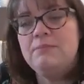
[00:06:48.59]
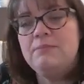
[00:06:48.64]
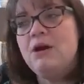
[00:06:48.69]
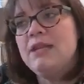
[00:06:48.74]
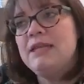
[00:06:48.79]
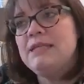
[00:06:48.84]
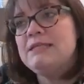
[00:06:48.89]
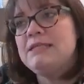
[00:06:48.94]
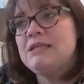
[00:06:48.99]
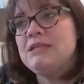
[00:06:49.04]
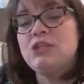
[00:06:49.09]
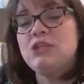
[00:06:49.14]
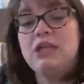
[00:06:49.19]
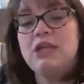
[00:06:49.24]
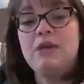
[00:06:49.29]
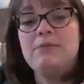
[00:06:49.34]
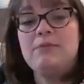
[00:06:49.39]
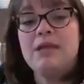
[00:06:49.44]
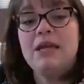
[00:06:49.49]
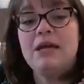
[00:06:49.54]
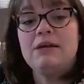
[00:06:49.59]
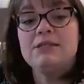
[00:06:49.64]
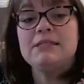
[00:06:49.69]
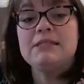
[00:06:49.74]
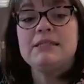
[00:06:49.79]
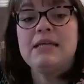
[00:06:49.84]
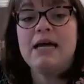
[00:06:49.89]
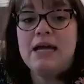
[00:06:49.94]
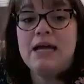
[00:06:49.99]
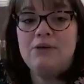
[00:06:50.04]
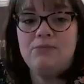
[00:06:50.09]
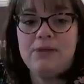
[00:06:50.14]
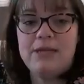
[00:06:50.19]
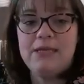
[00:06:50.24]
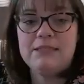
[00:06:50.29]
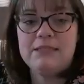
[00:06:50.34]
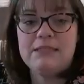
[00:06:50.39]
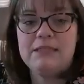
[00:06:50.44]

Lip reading: body is actually coming out sideways,